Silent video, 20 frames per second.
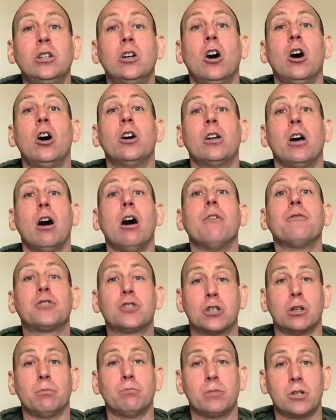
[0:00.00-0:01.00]
guard of
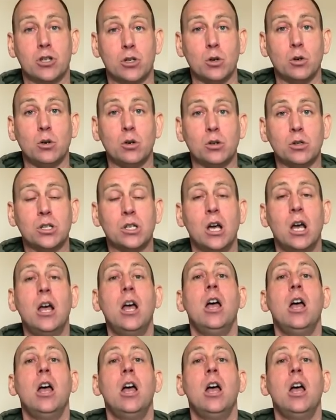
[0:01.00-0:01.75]
some sort.